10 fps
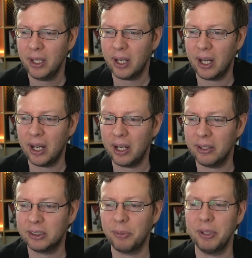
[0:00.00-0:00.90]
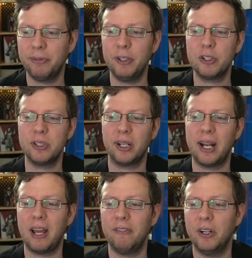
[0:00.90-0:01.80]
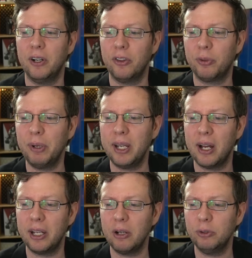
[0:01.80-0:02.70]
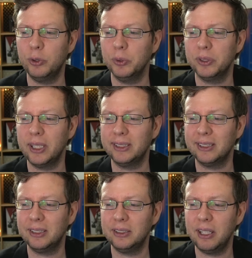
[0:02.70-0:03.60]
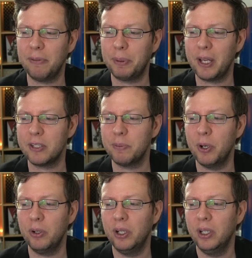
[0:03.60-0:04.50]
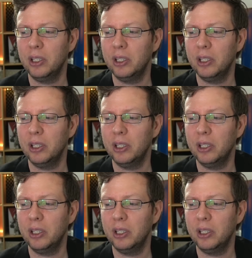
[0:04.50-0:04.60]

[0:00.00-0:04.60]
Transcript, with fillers: Uh, some of the features they're going to have are 3D audio, dual sense, a 60 FPS mode,